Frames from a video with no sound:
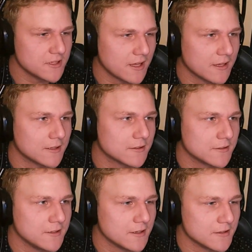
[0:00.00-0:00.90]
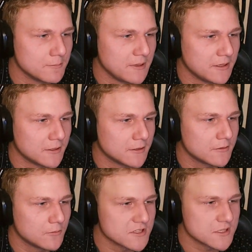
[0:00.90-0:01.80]
like the
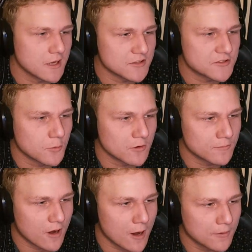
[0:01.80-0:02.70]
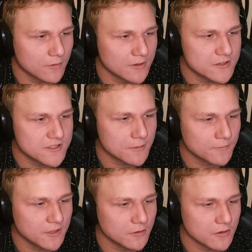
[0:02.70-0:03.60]
beer was not stored properly or
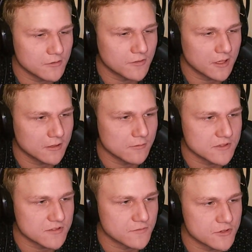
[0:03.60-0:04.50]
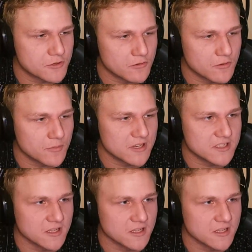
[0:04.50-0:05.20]
something, or do you think it was for sure the Pizza